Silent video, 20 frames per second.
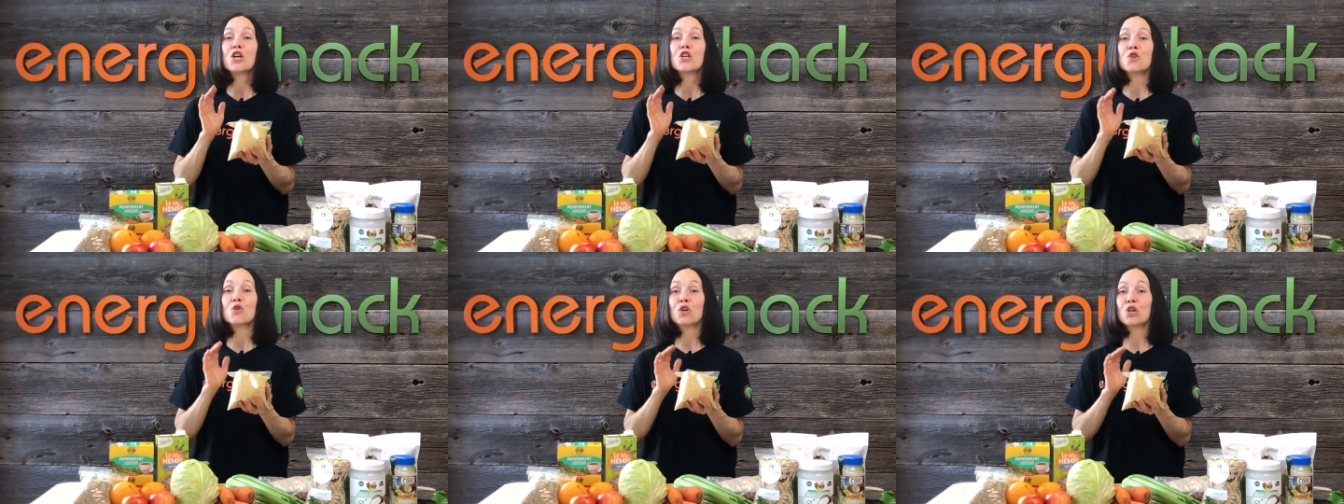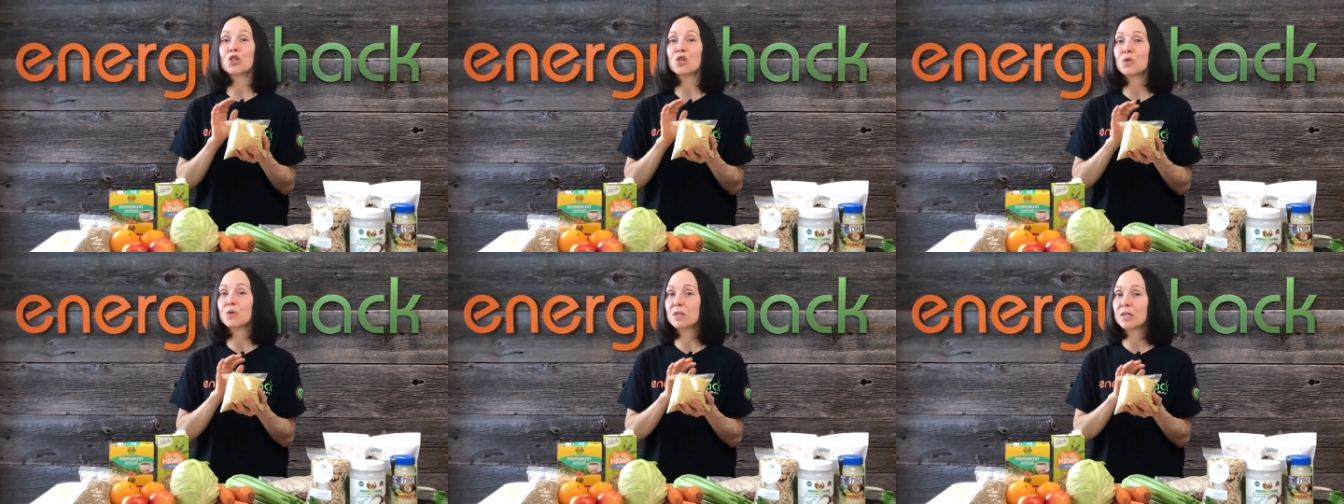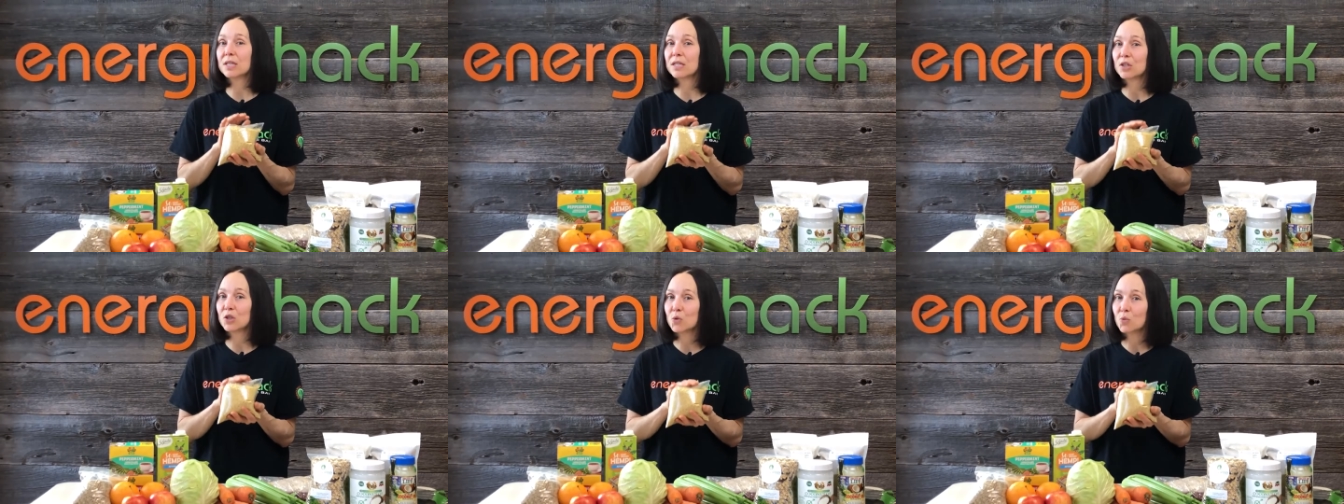You could use
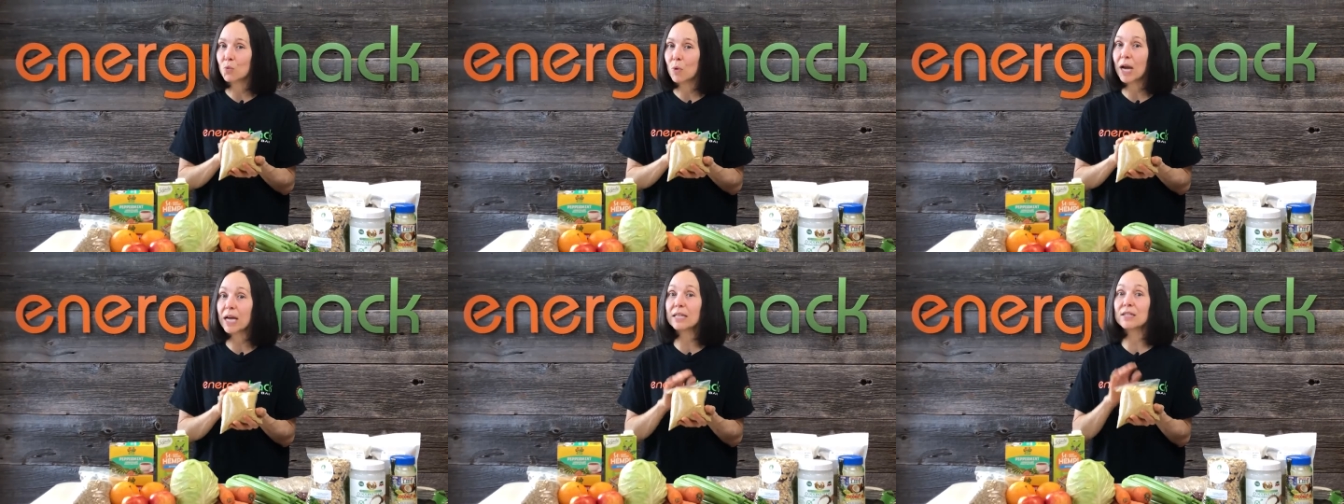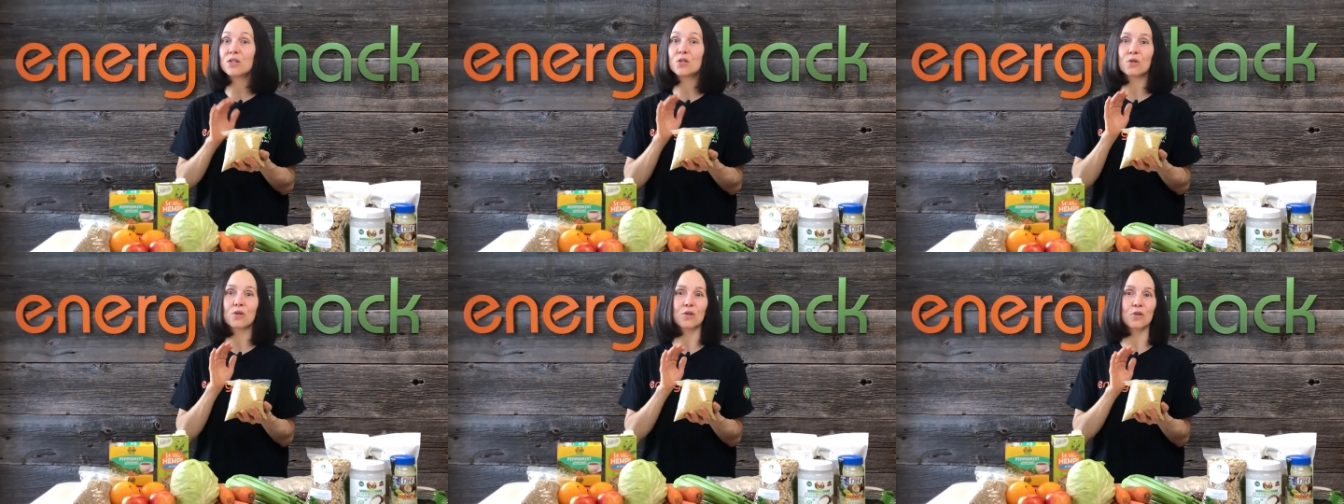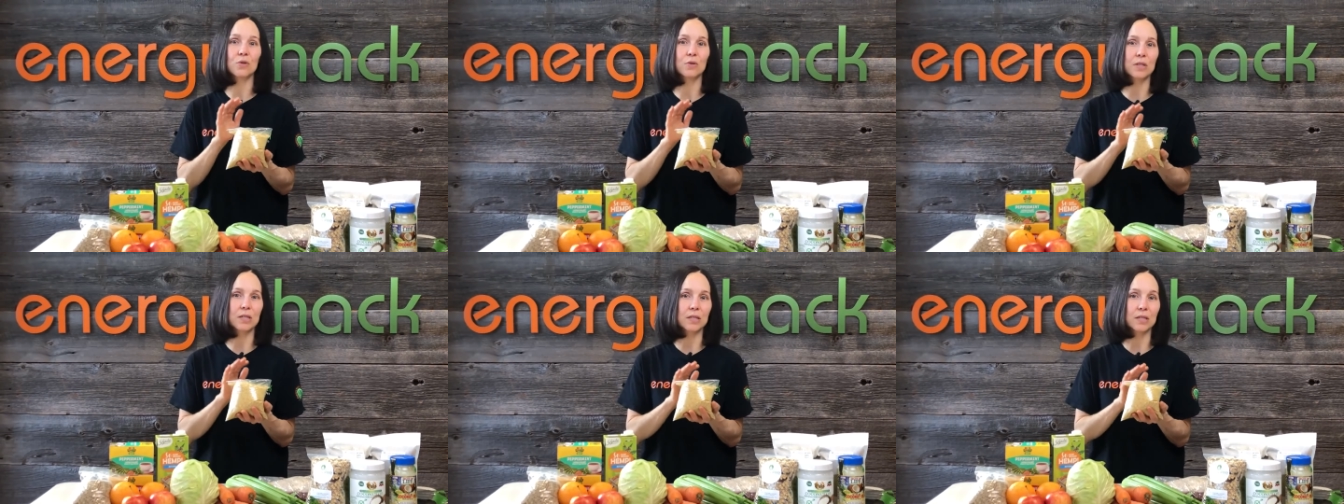it as a rice. You could
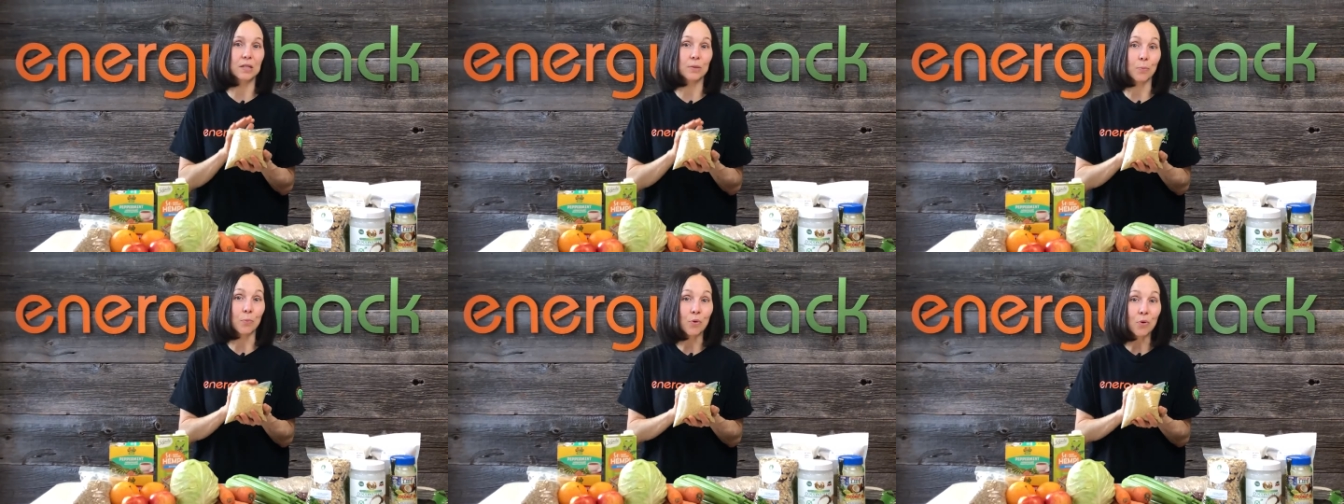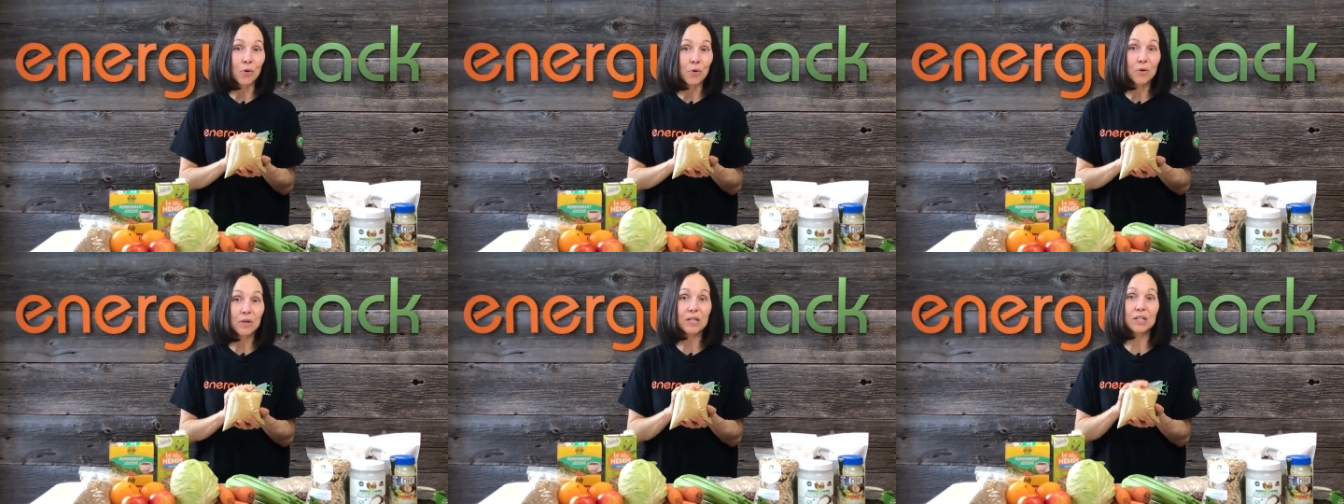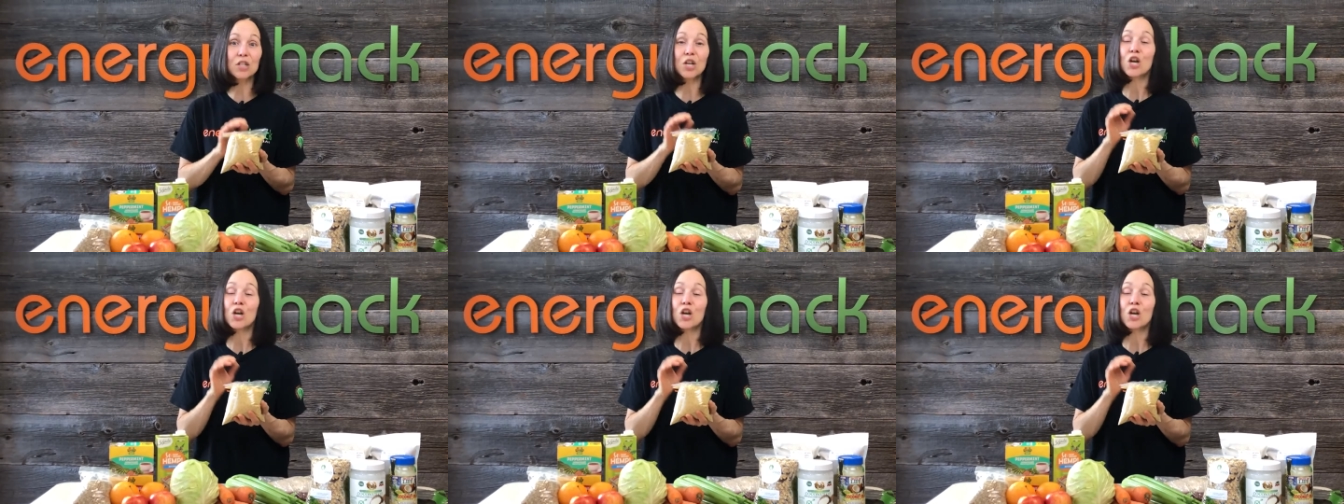use it as a porridge.